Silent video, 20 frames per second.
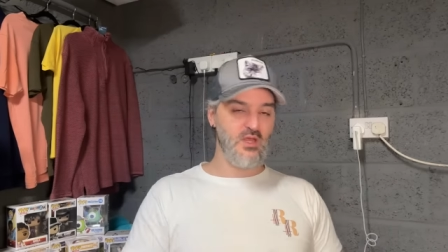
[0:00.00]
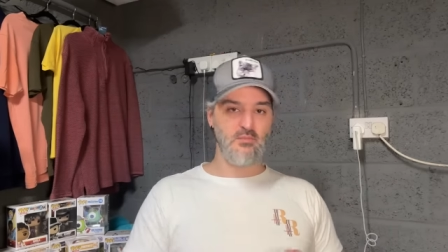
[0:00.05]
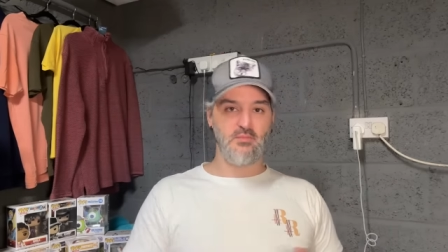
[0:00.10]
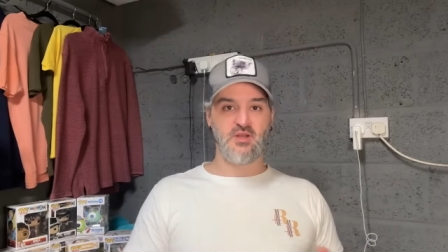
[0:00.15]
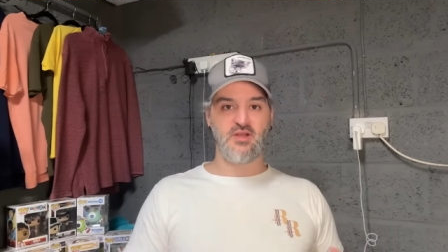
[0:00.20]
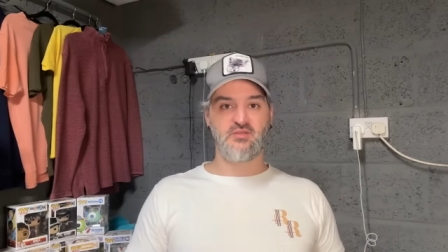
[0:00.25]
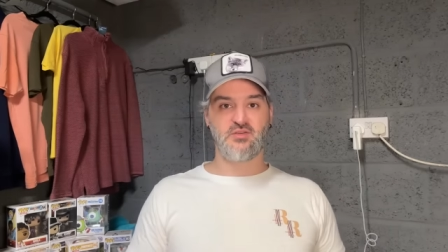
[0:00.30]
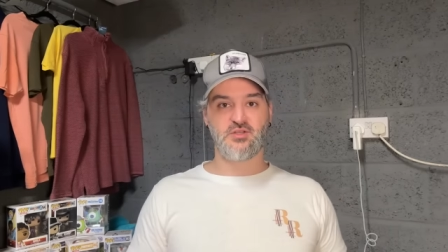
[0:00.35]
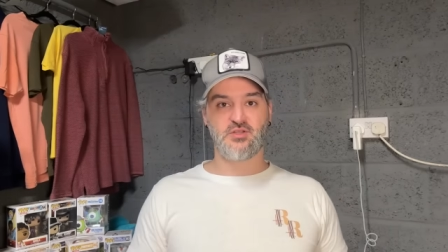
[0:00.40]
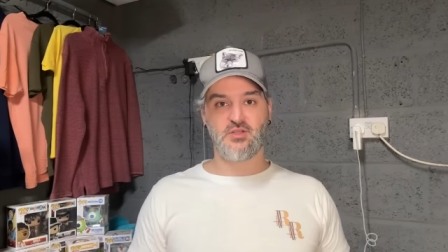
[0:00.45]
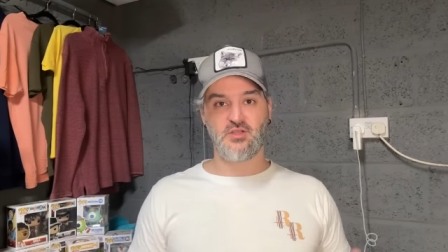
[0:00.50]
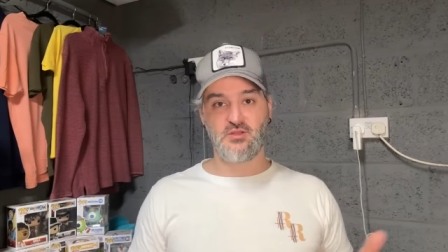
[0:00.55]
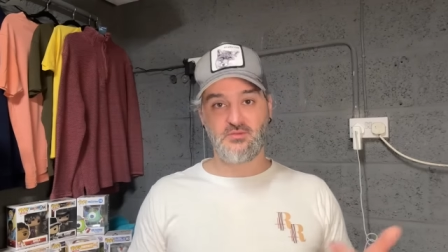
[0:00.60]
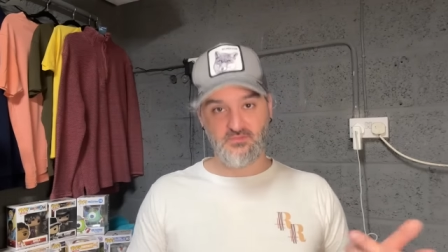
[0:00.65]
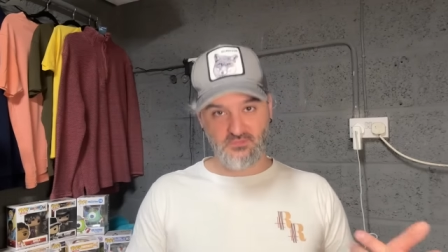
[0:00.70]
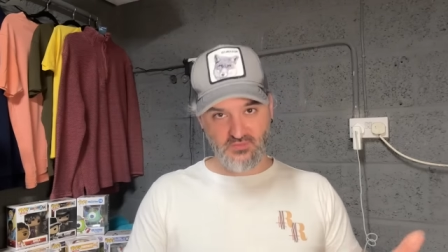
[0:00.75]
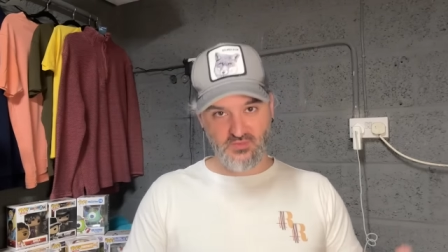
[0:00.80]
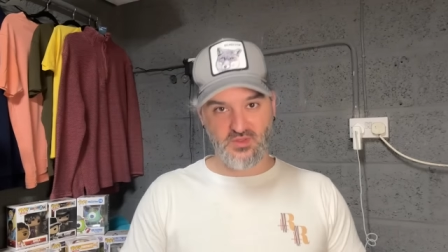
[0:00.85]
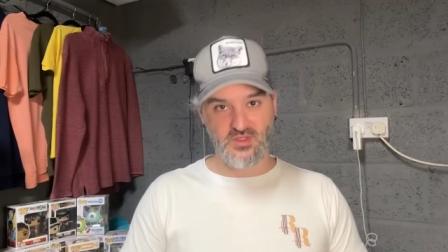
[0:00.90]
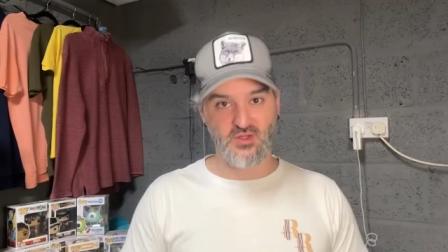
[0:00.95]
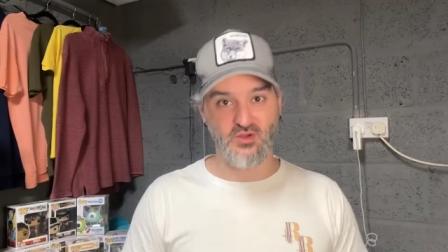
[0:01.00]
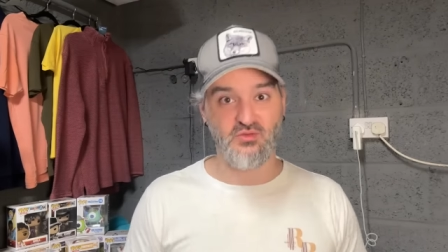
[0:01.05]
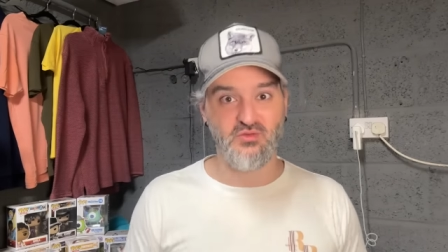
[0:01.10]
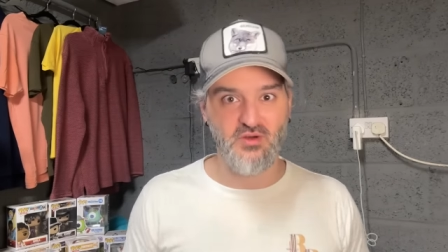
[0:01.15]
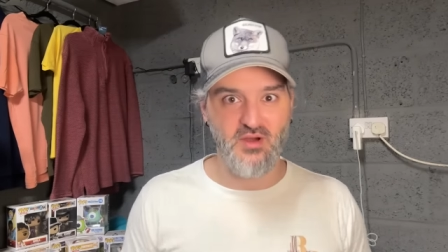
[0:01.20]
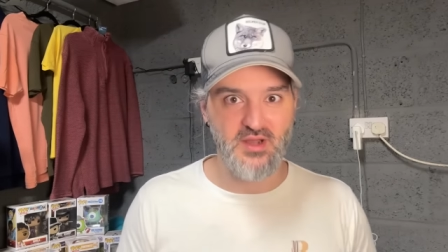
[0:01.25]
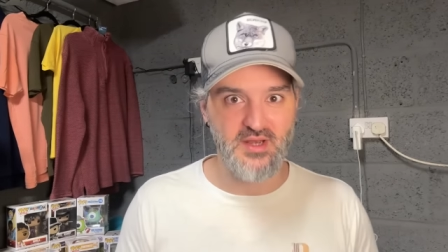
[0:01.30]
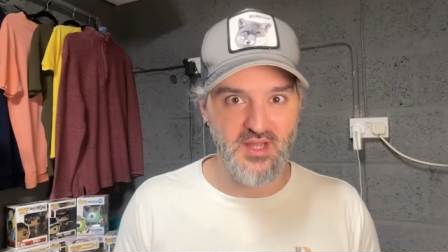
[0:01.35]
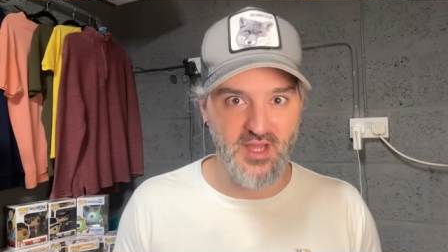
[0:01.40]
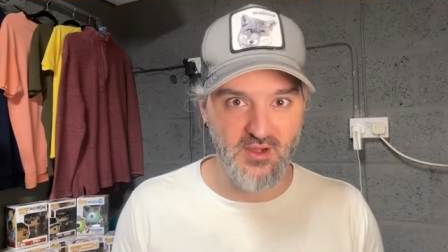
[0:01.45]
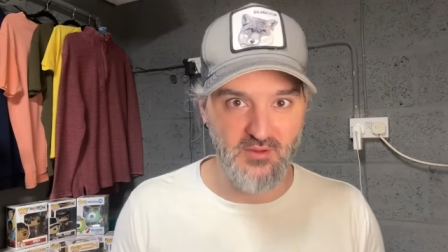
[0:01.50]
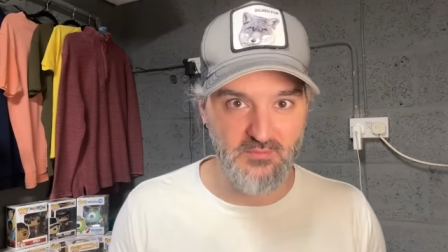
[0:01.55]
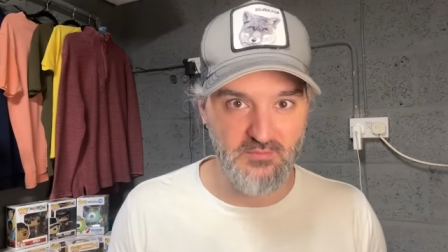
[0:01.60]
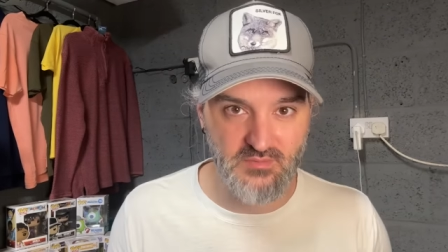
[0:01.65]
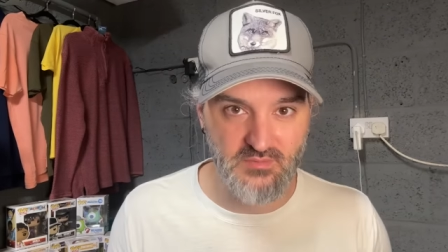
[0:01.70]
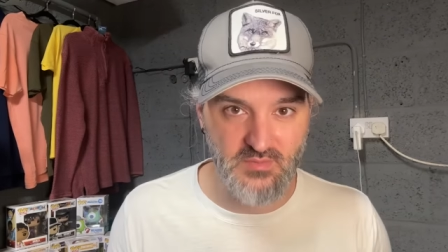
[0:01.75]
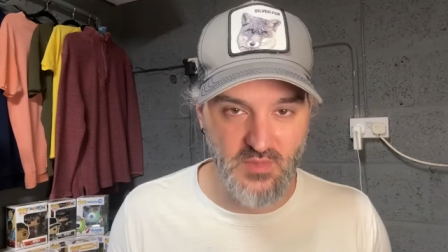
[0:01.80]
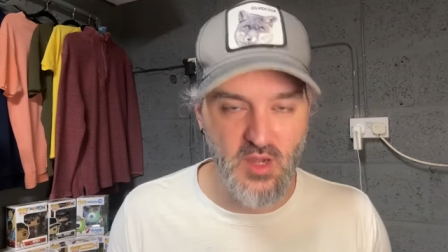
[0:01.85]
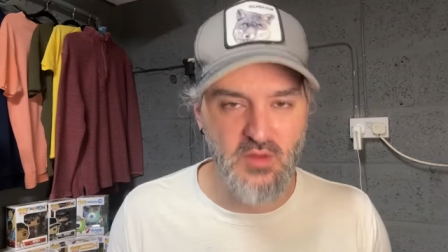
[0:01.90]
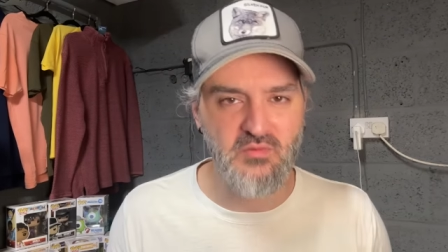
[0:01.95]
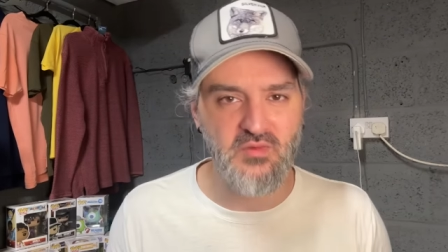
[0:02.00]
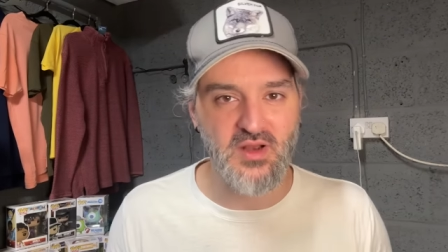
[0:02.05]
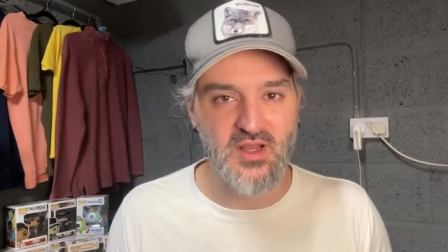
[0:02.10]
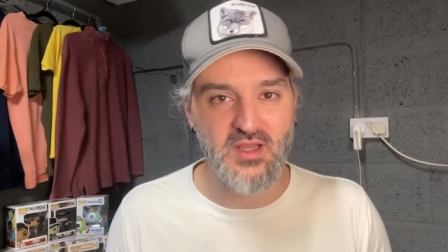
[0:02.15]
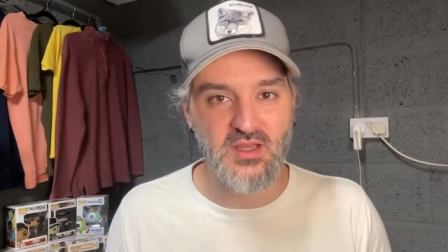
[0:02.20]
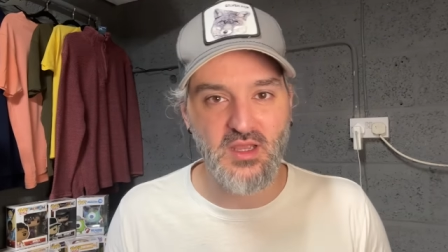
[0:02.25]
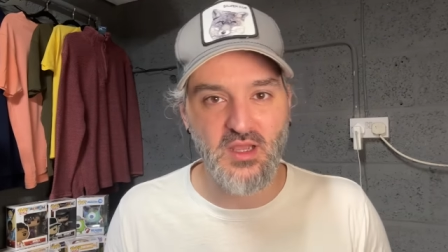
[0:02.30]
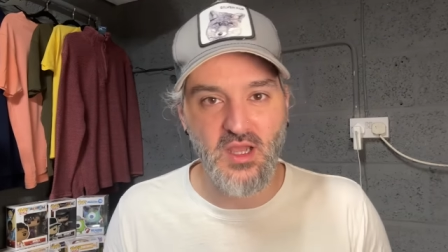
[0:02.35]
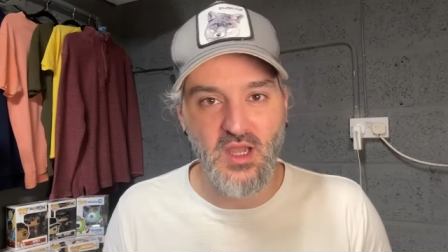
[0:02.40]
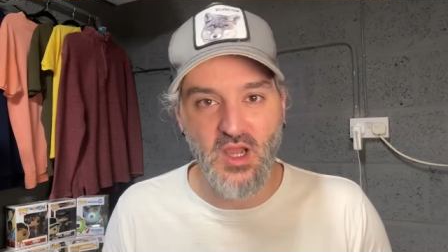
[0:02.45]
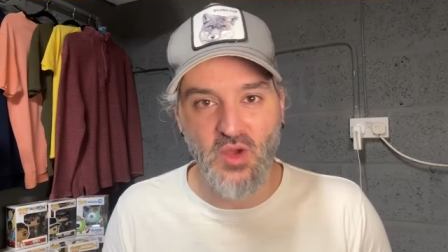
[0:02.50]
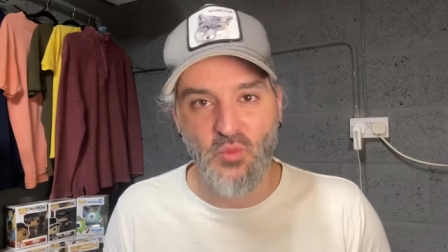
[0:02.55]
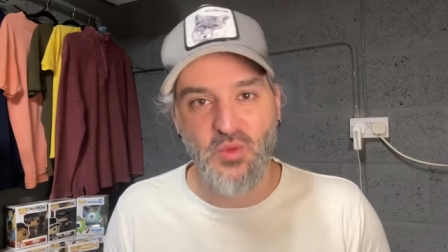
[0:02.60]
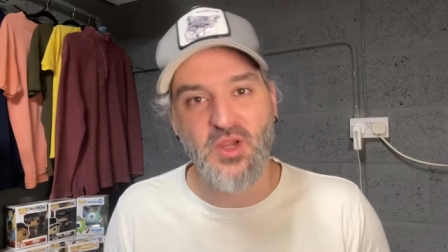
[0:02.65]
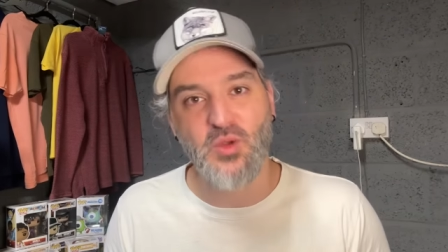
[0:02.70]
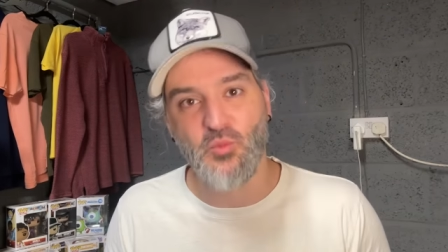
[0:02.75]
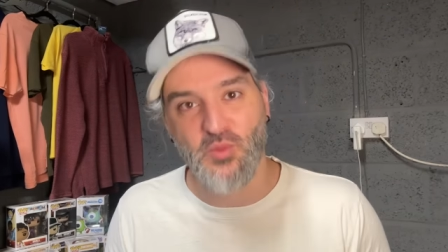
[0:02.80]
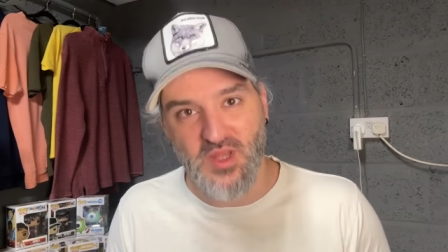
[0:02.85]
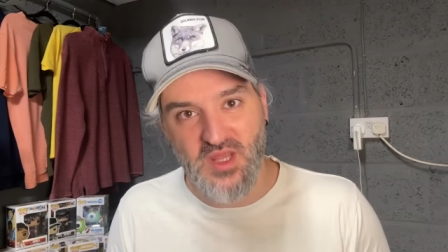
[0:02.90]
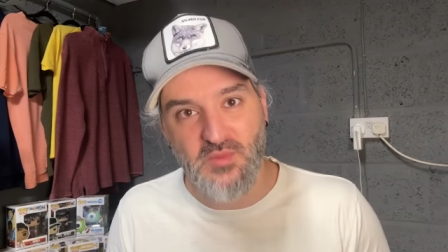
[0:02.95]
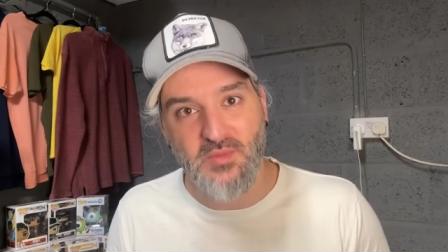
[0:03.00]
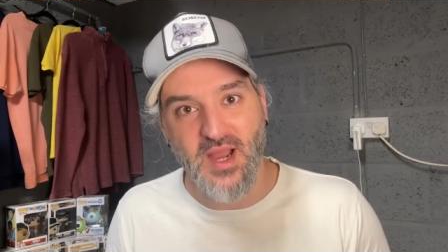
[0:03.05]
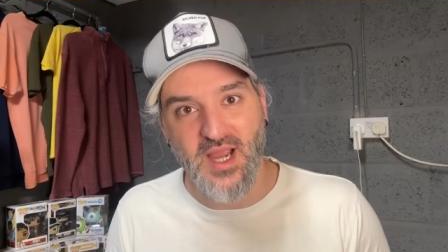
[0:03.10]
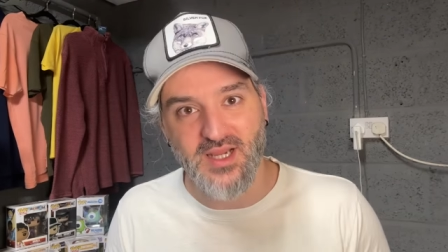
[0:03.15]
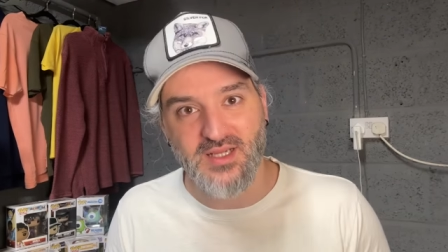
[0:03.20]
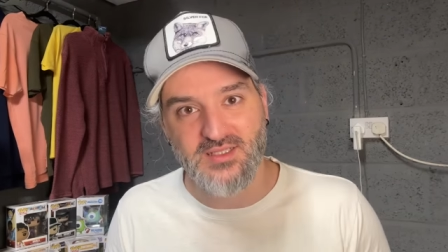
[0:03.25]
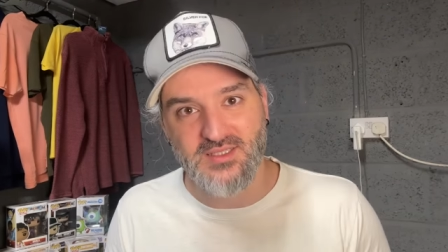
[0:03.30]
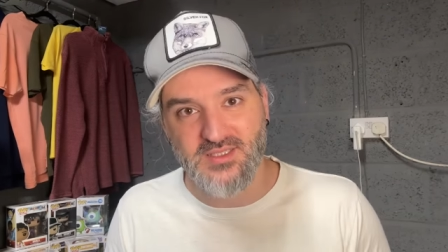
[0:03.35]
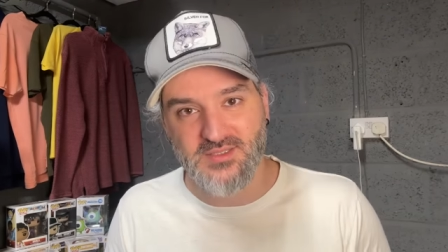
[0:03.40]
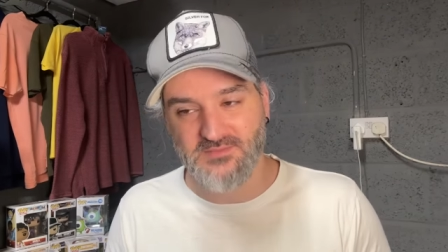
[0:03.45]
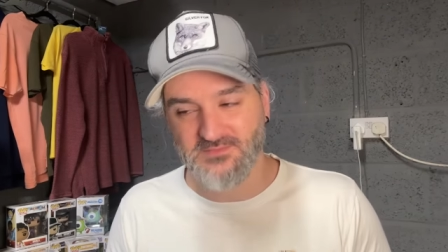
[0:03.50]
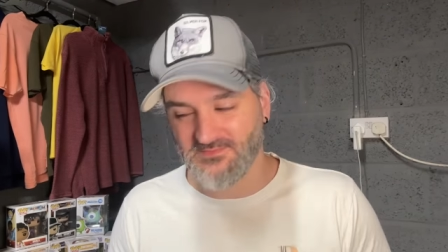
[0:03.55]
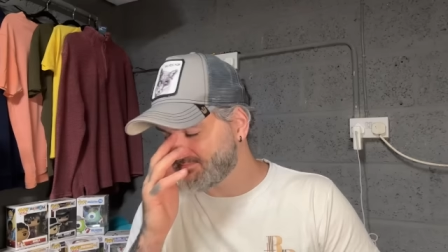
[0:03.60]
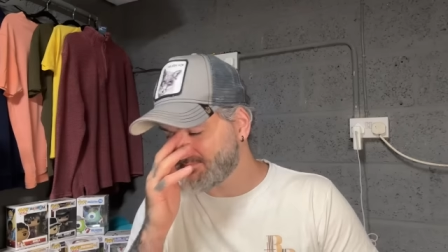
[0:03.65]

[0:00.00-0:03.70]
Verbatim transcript: But if I do, you'll find out. Hopefully we can win the bags.